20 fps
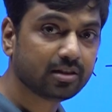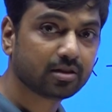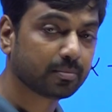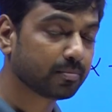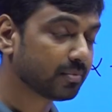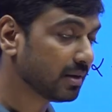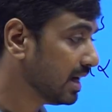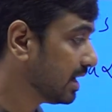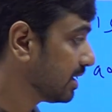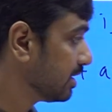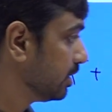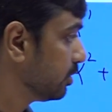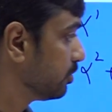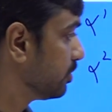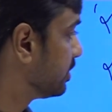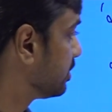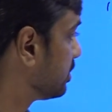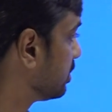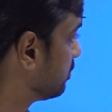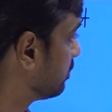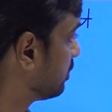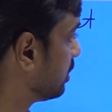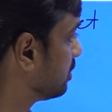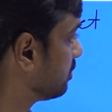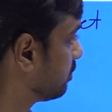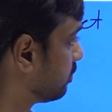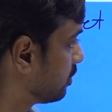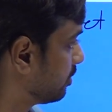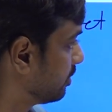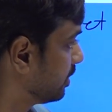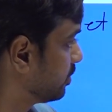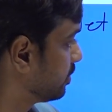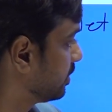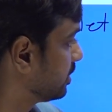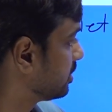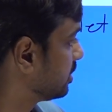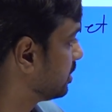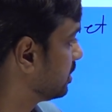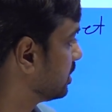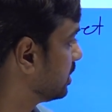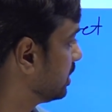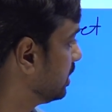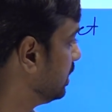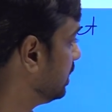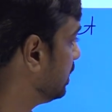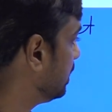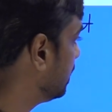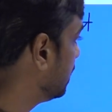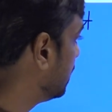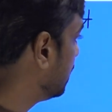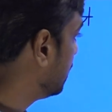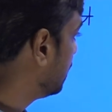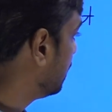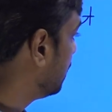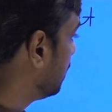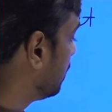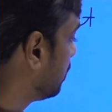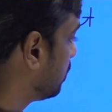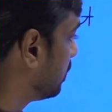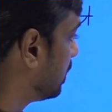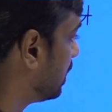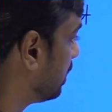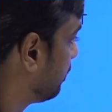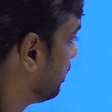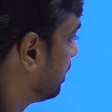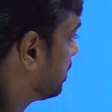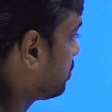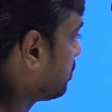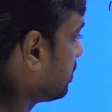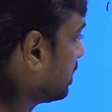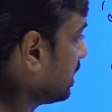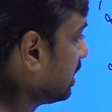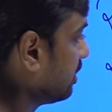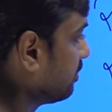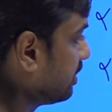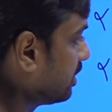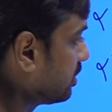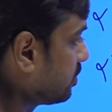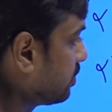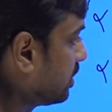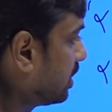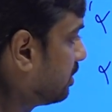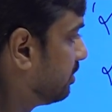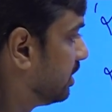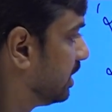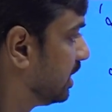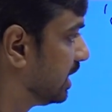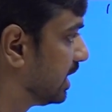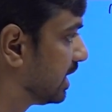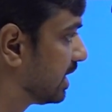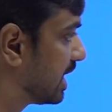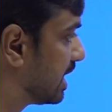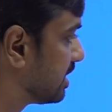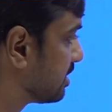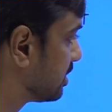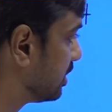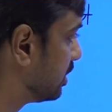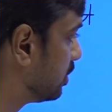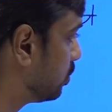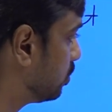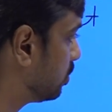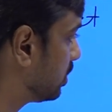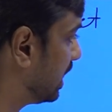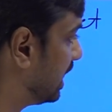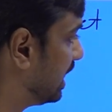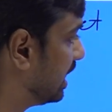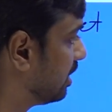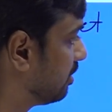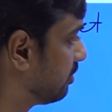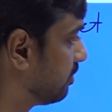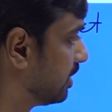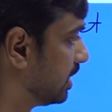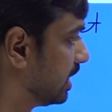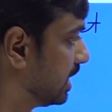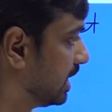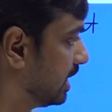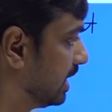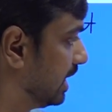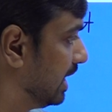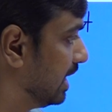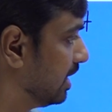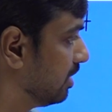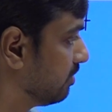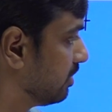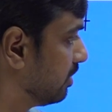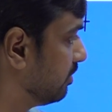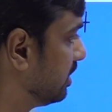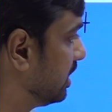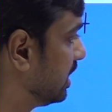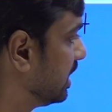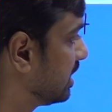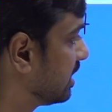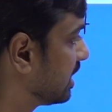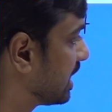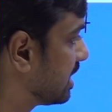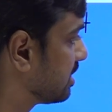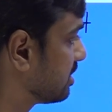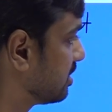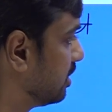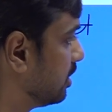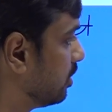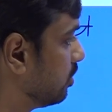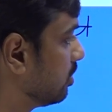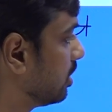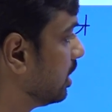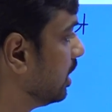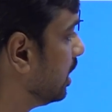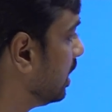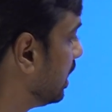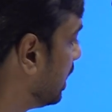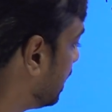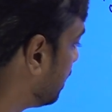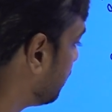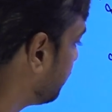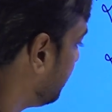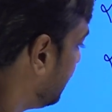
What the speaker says: subtract equation 1 from equation 3, so alpha square will get cancelled out, a alpha and a alpha will get cancelled out, and